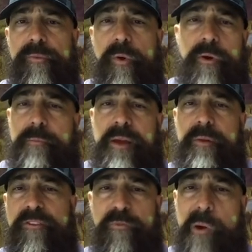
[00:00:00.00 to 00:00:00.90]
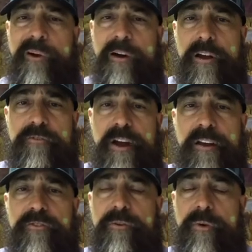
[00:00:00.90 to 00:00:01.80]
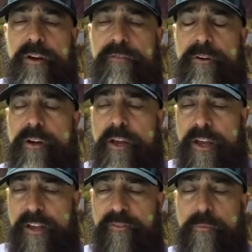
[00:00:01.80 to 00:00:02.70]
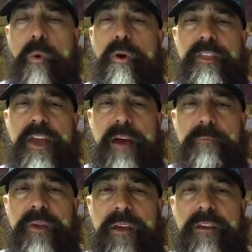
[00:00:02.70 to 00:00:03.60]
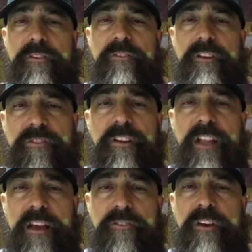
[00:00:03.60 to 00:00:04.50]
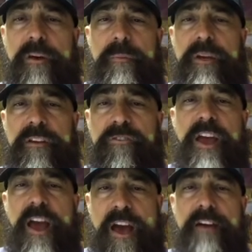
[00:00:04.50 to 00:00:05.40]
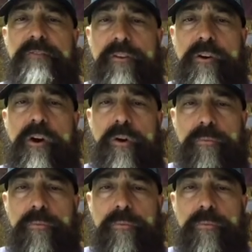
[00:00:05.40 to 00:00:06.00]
or maybe smart contracts or whatever, it's more than that, because this allows companies to have their own